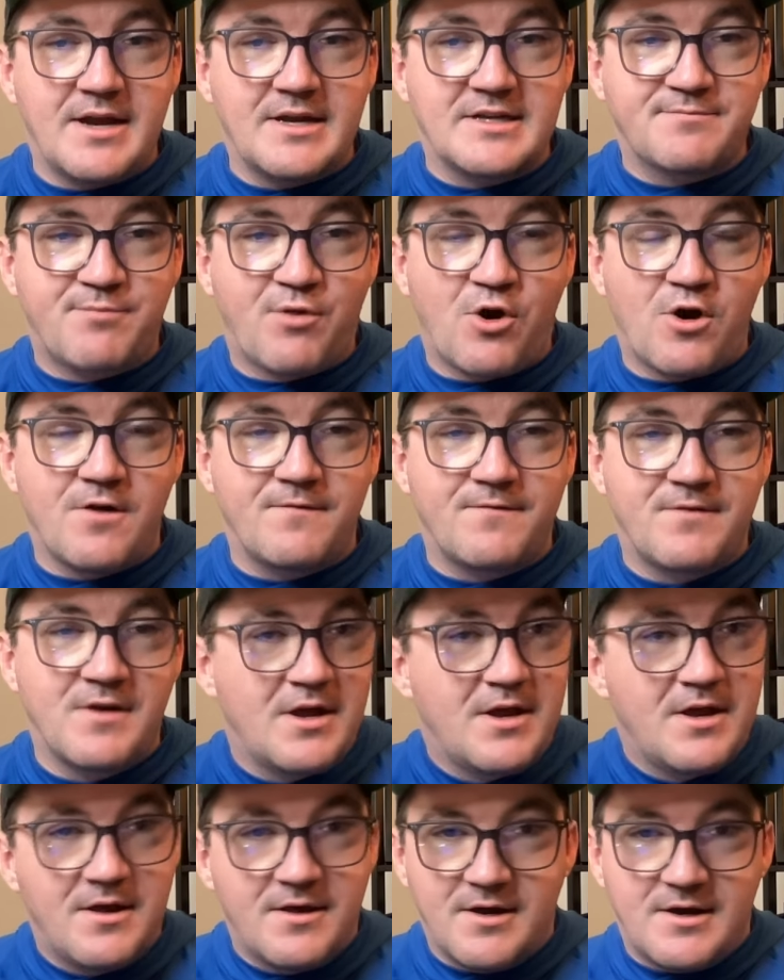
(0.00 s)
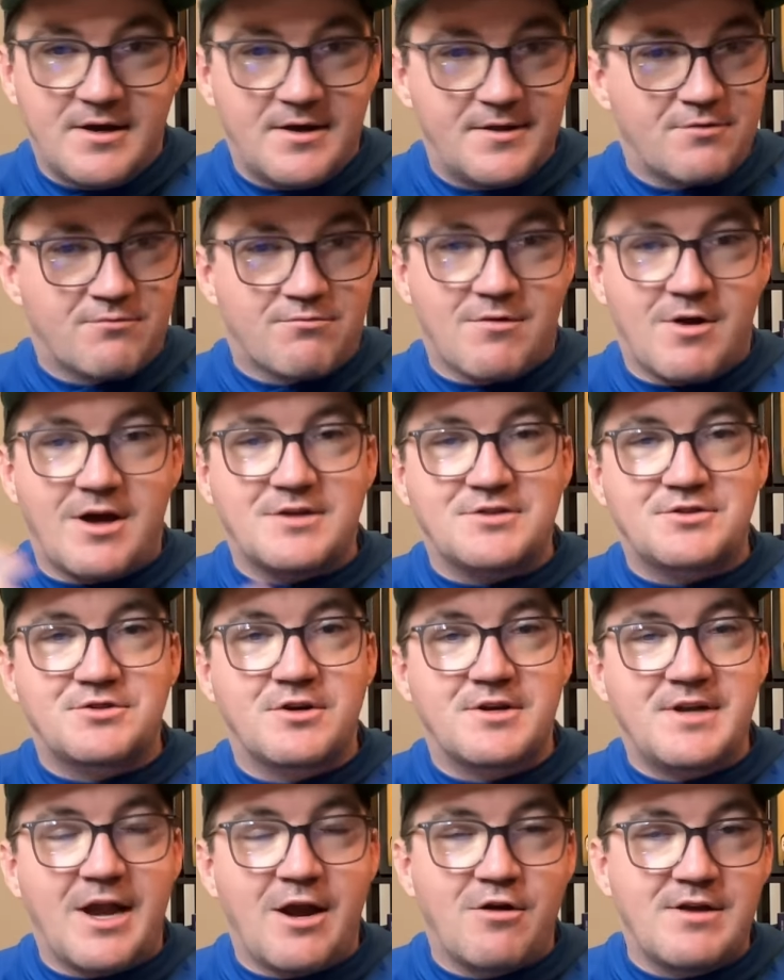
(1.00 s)
as part of the roster
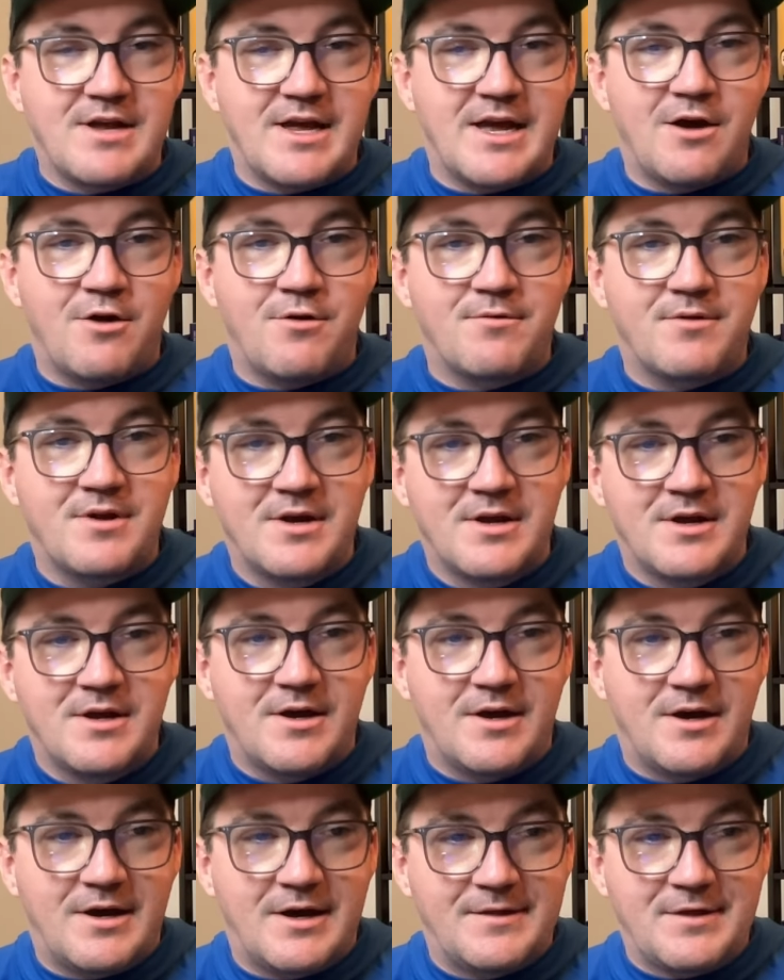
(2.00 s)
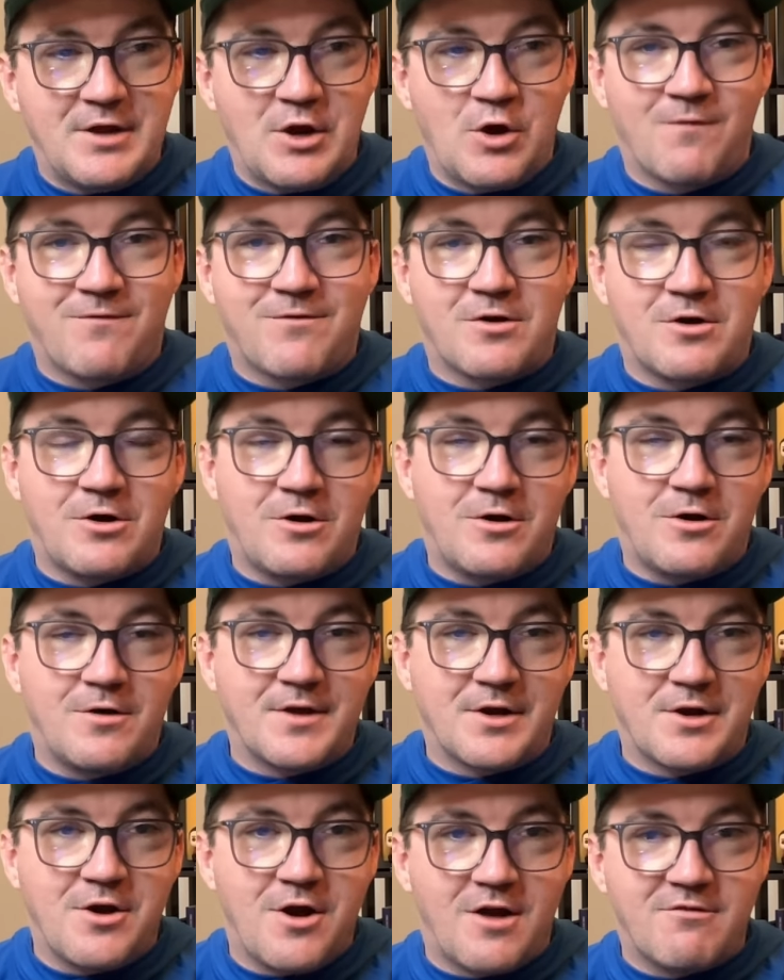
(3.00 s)
teardown, the overhaul
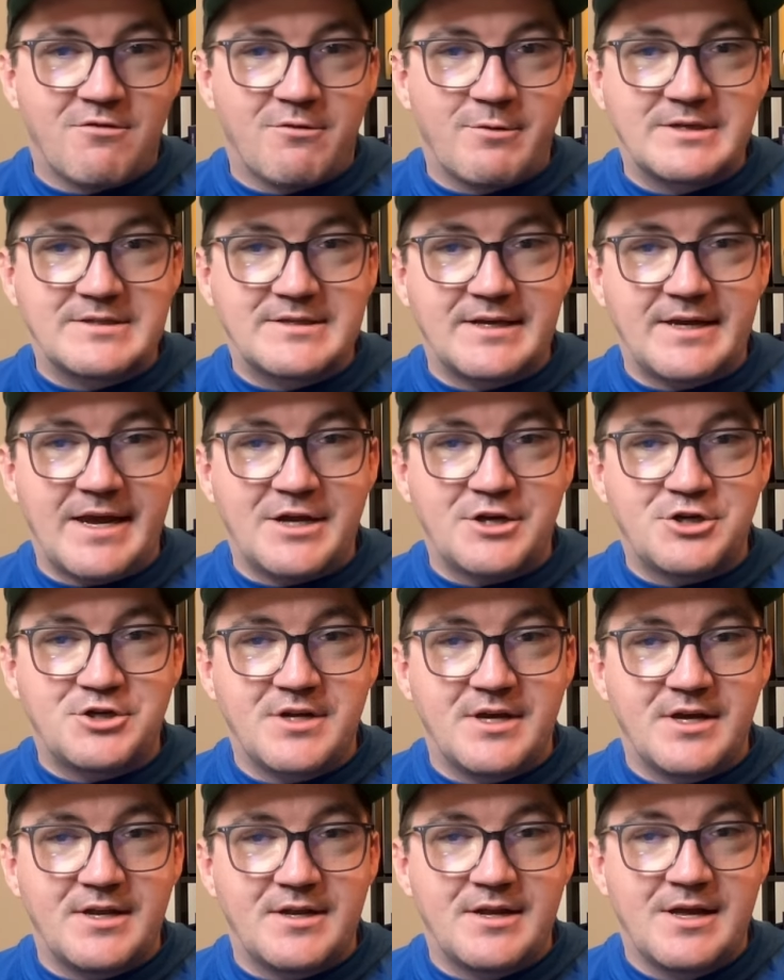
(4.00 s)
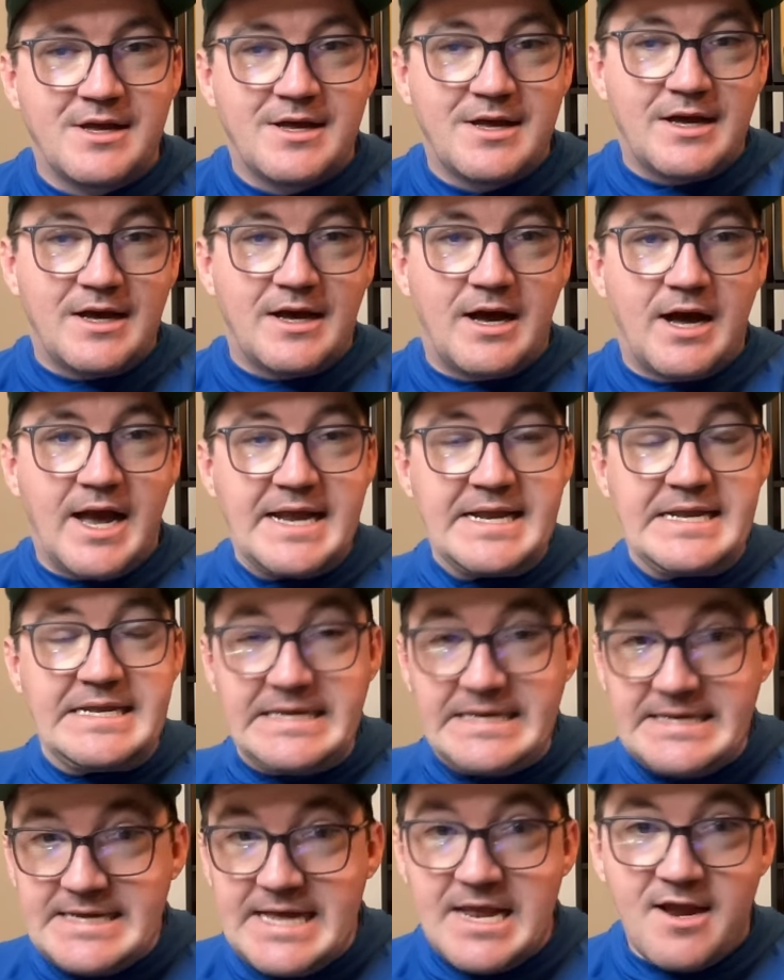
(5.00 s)
that Conroy was engaged in. It
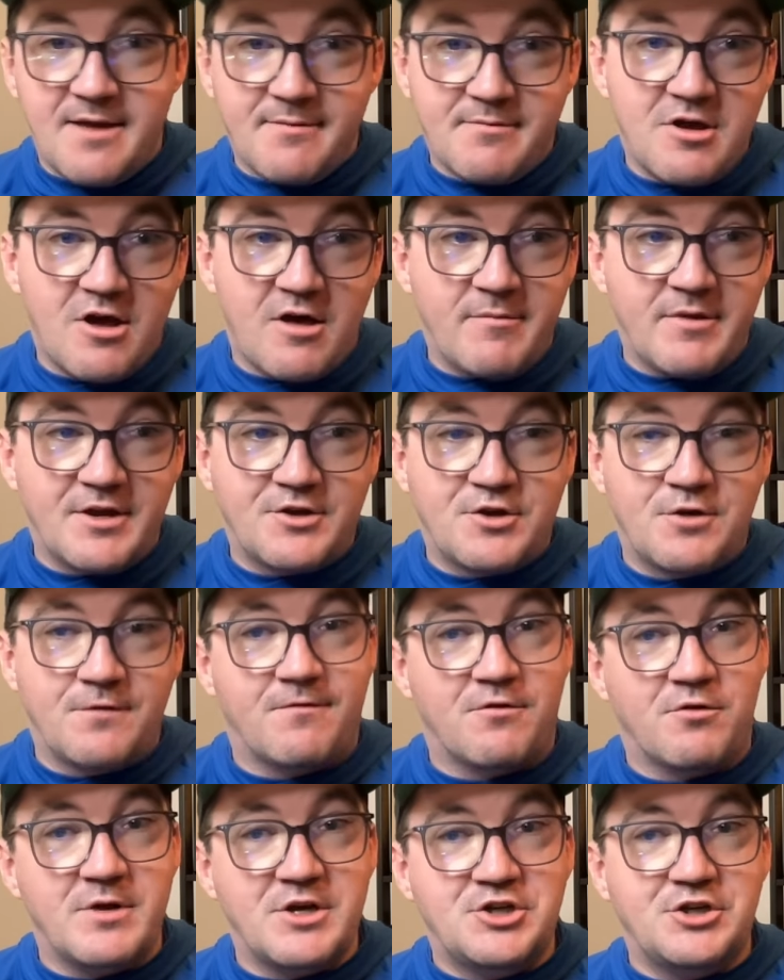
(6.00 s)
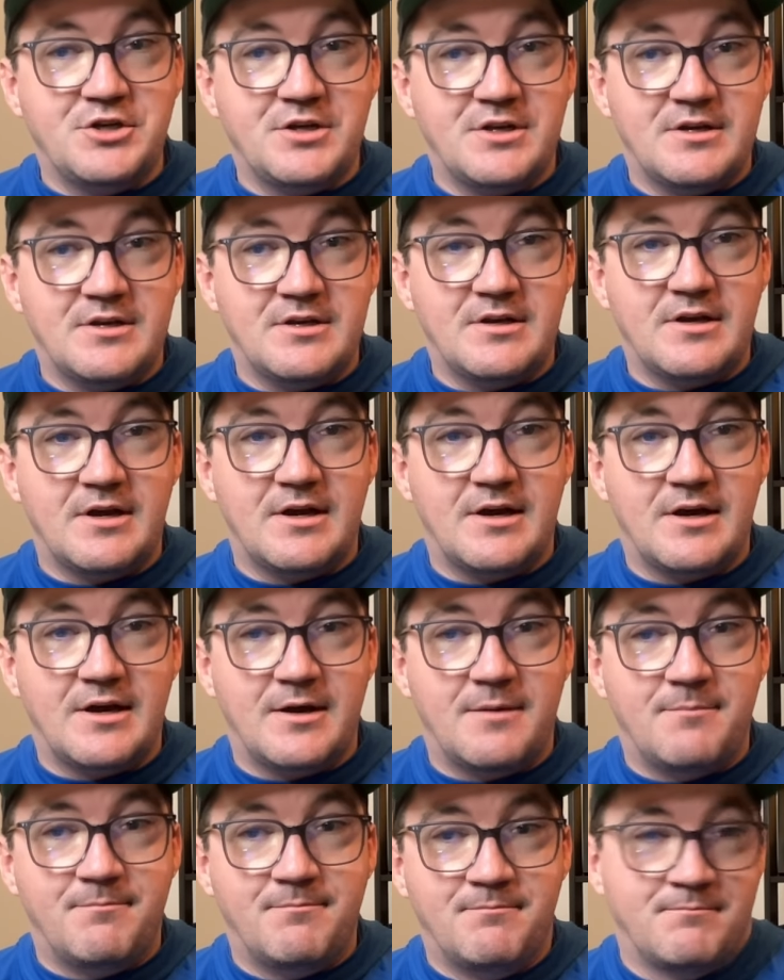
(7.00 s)
didn't end up coming to
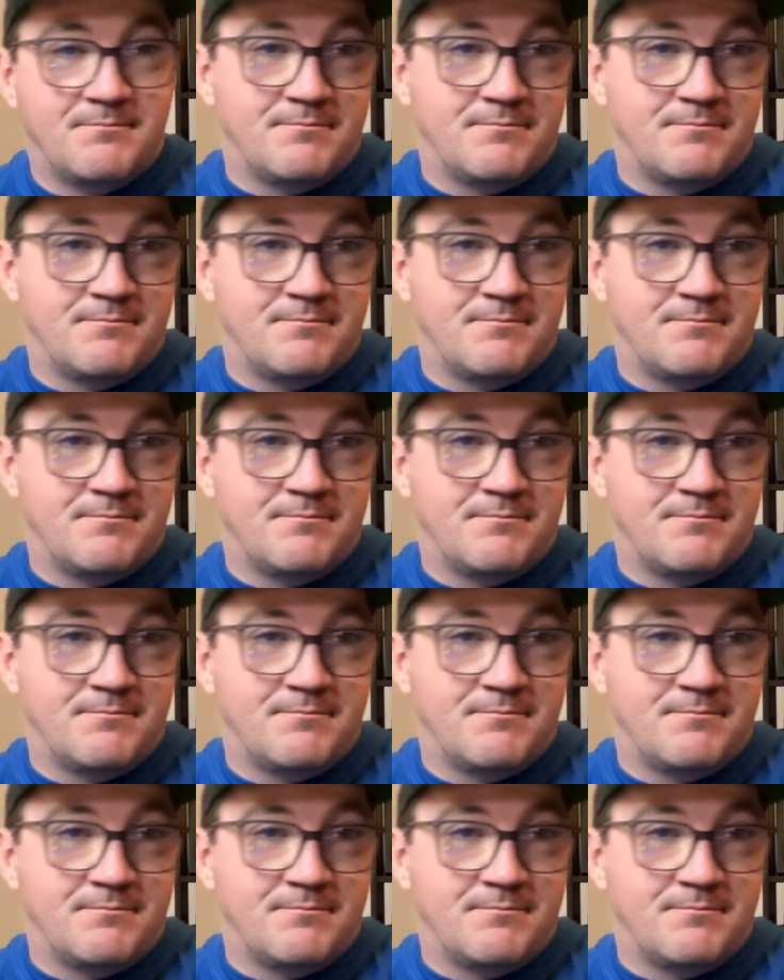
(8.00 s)
fruition.